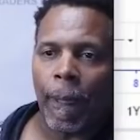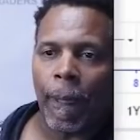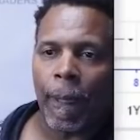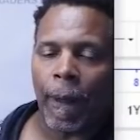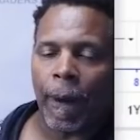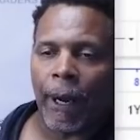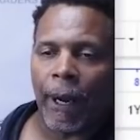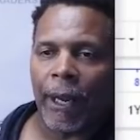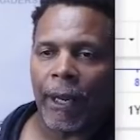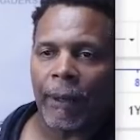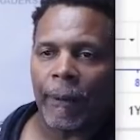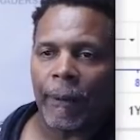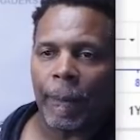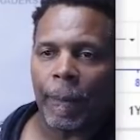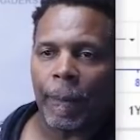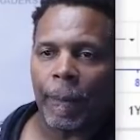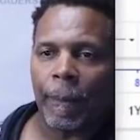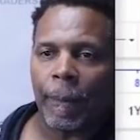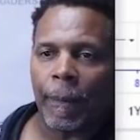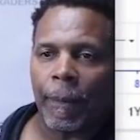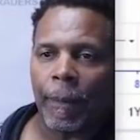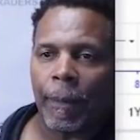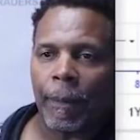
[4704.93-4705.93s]
All right.
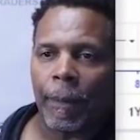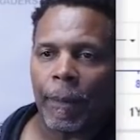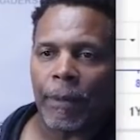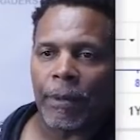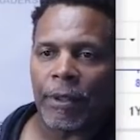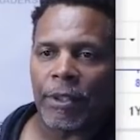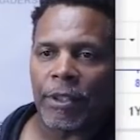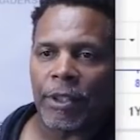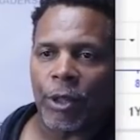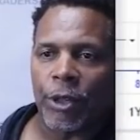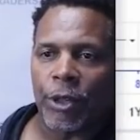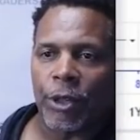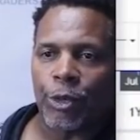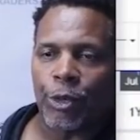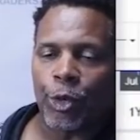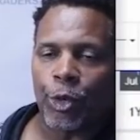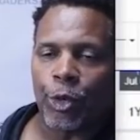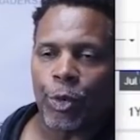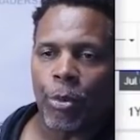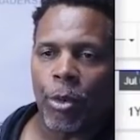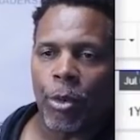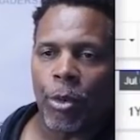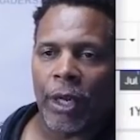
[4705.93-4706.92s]
So the true
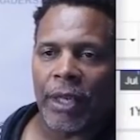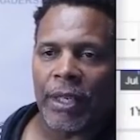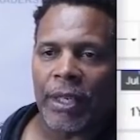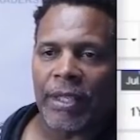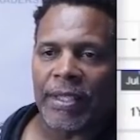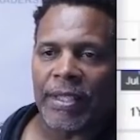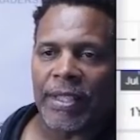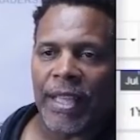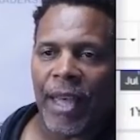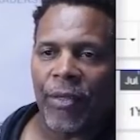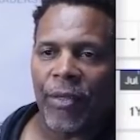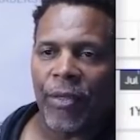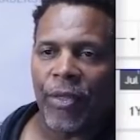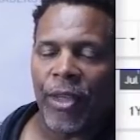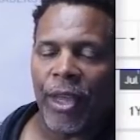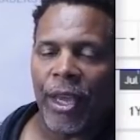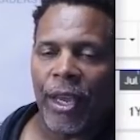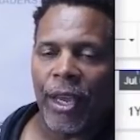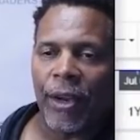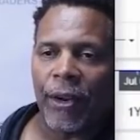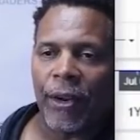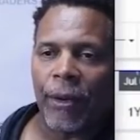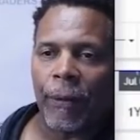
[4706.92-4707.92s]
market is not
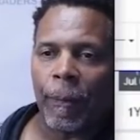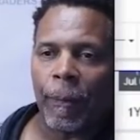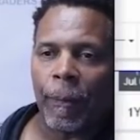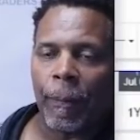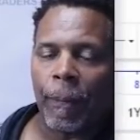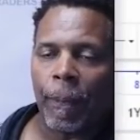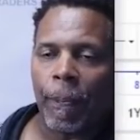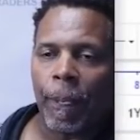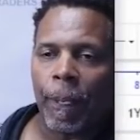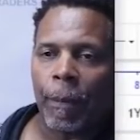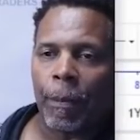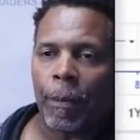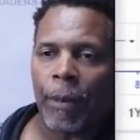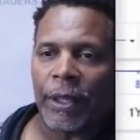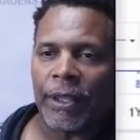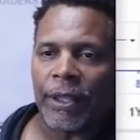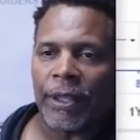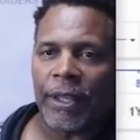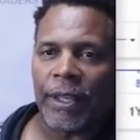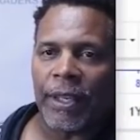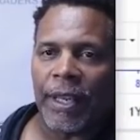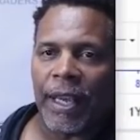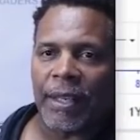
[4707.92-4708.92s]
there, but
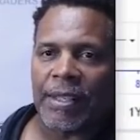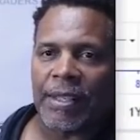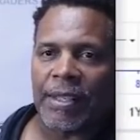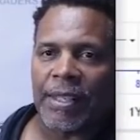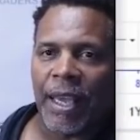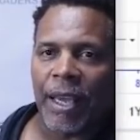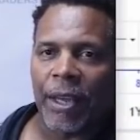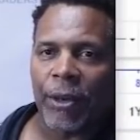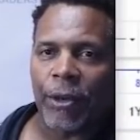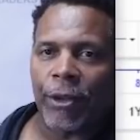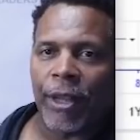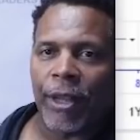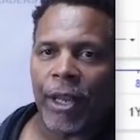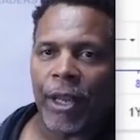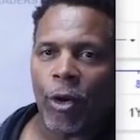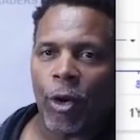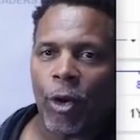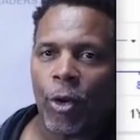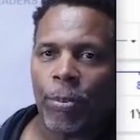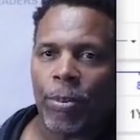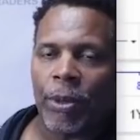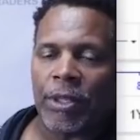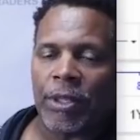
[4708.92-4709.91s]
the next candle that
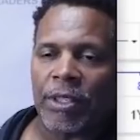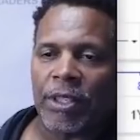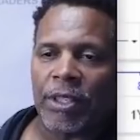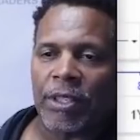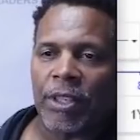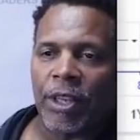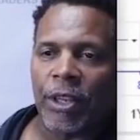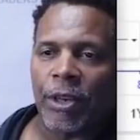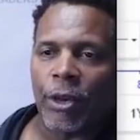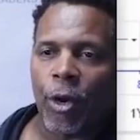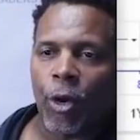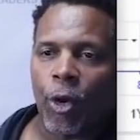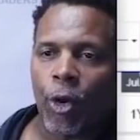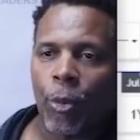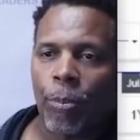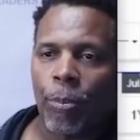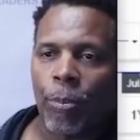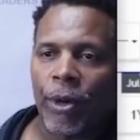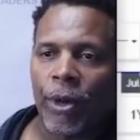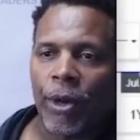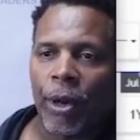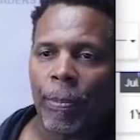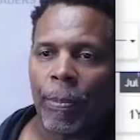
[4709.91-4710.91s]
opens is going to
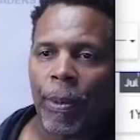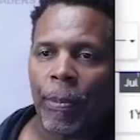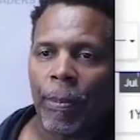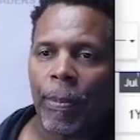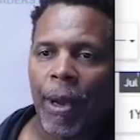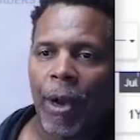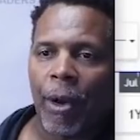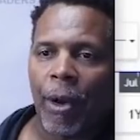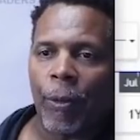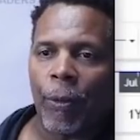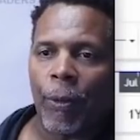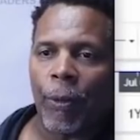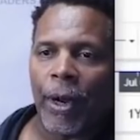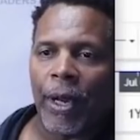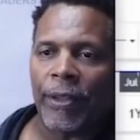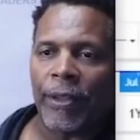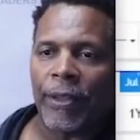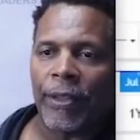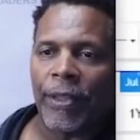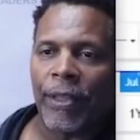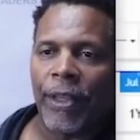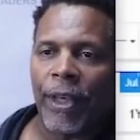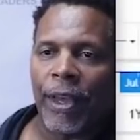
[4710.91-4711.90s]
open up about right
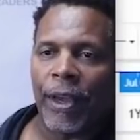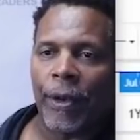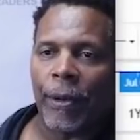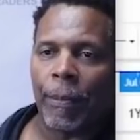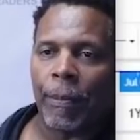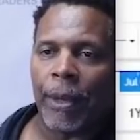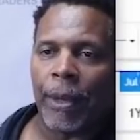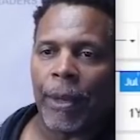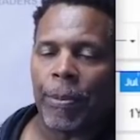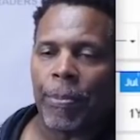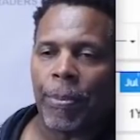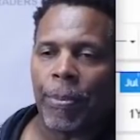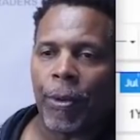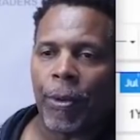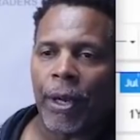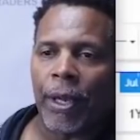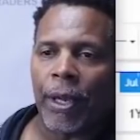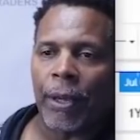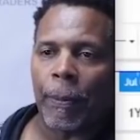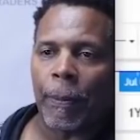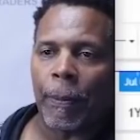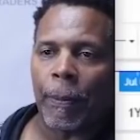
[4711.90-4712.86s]
there, midpoint.